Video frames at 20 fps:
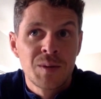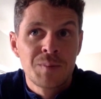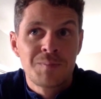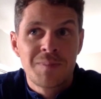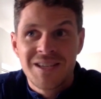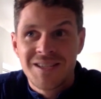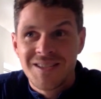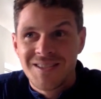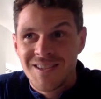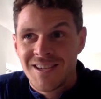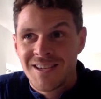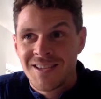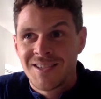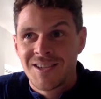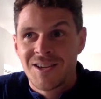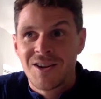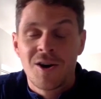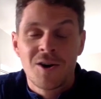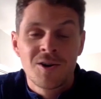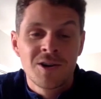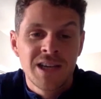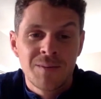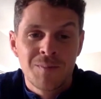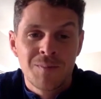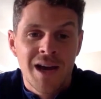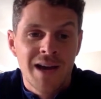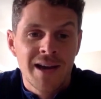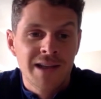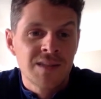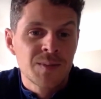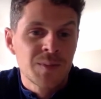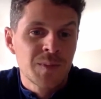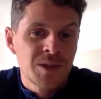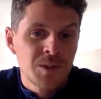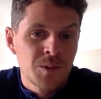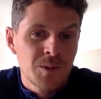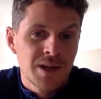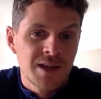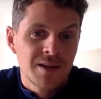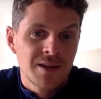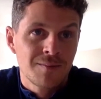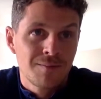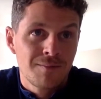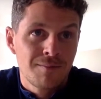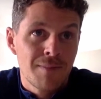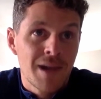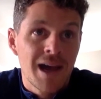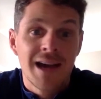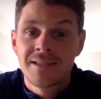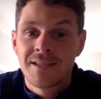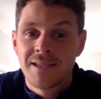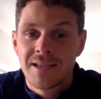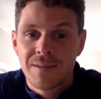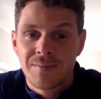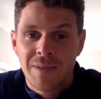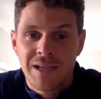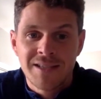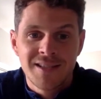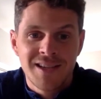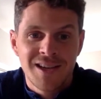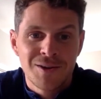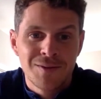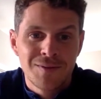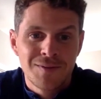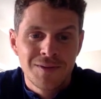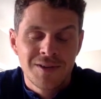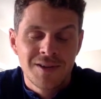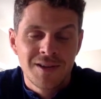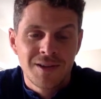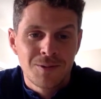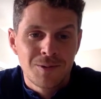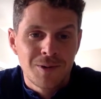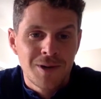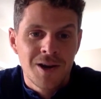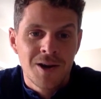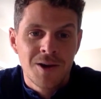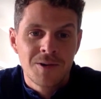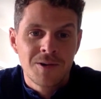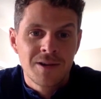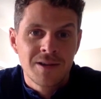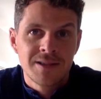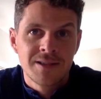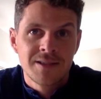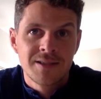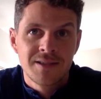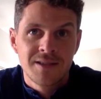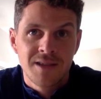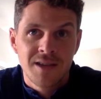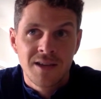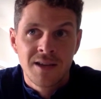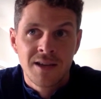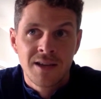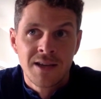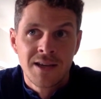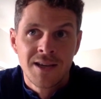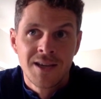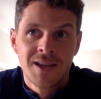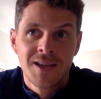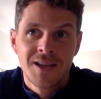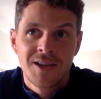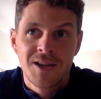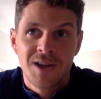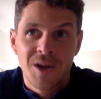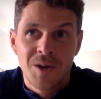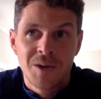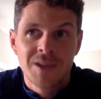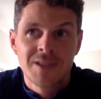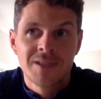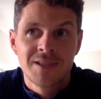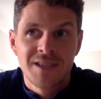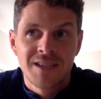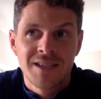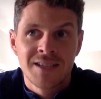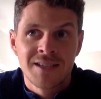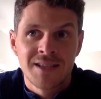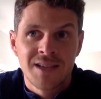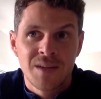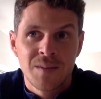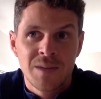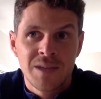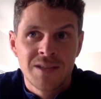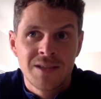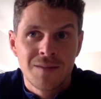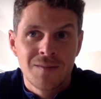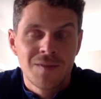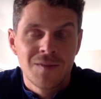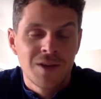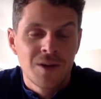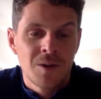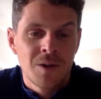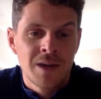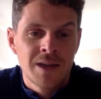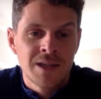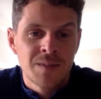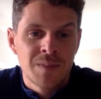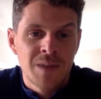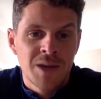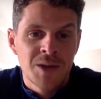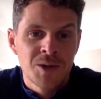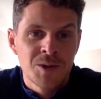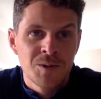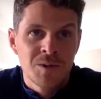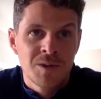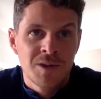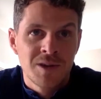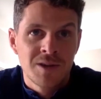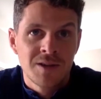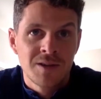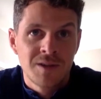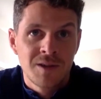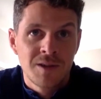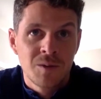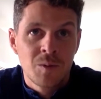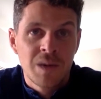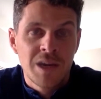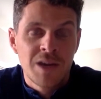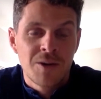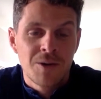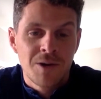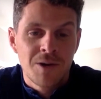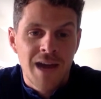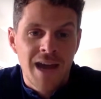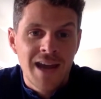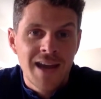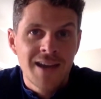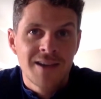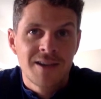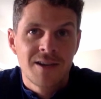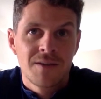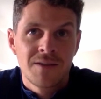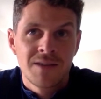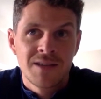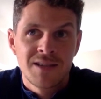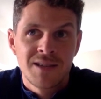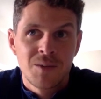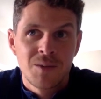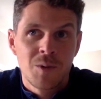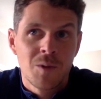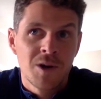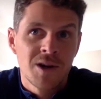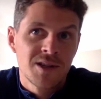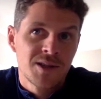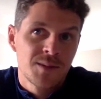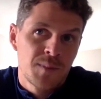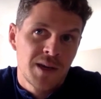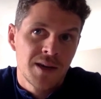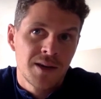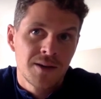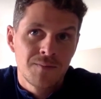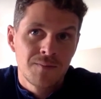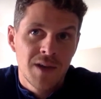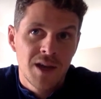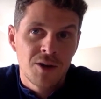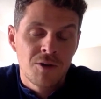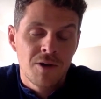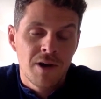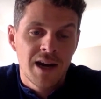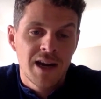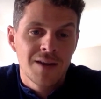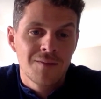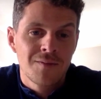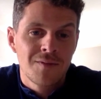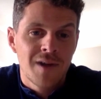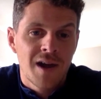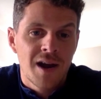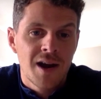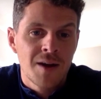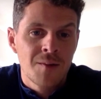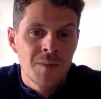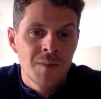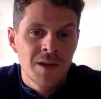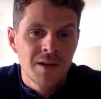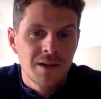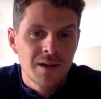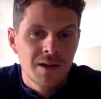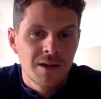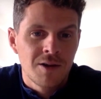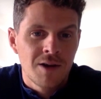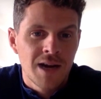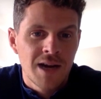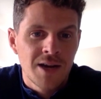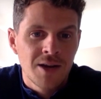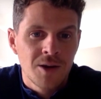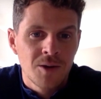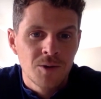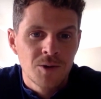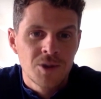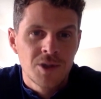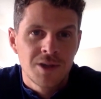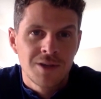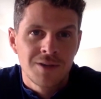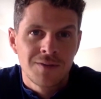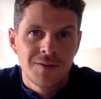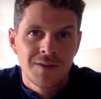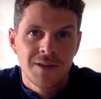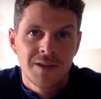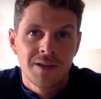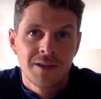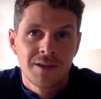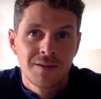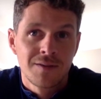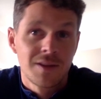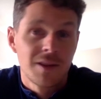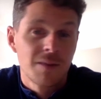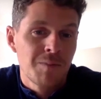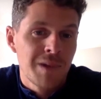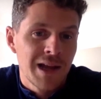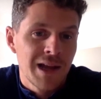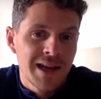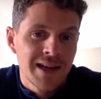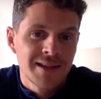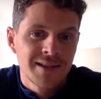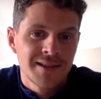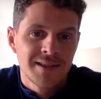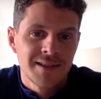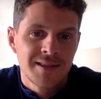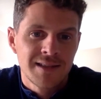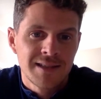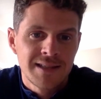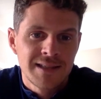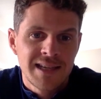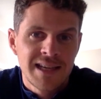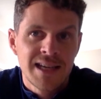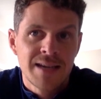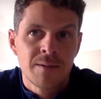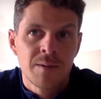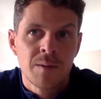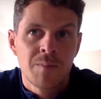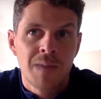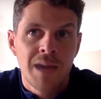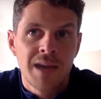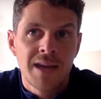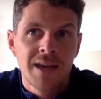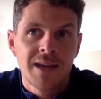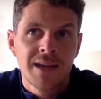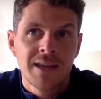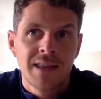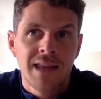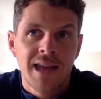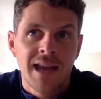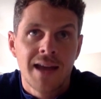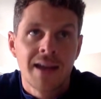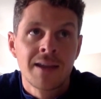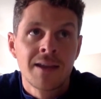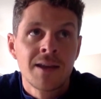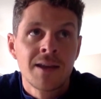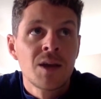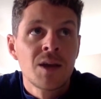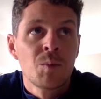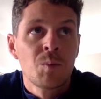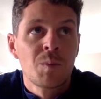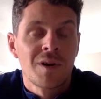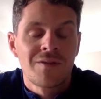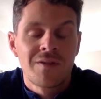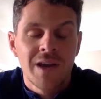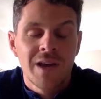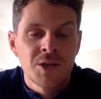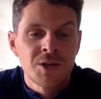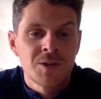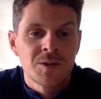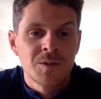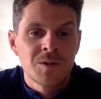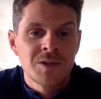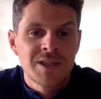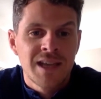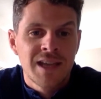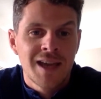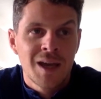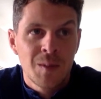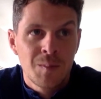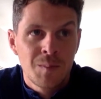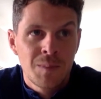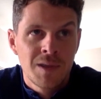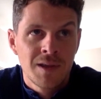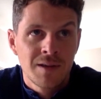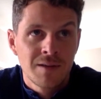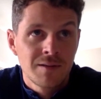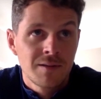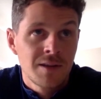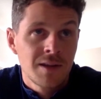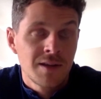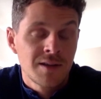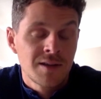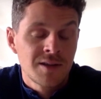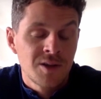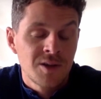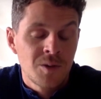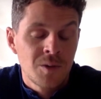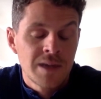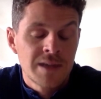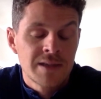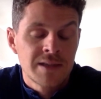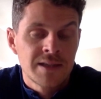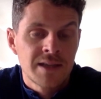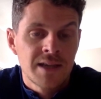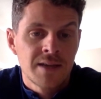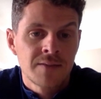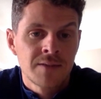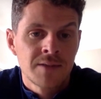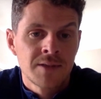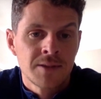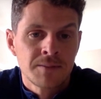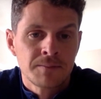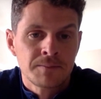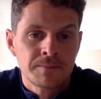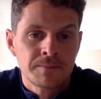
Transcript: business and hockey minds between Martin and myself and the 3 owners that, you know, it's going to be something quite special that we create. And obviously we want it to be a great environment and a great culture for the players and the team, and make it that professional setup that Solway deserves.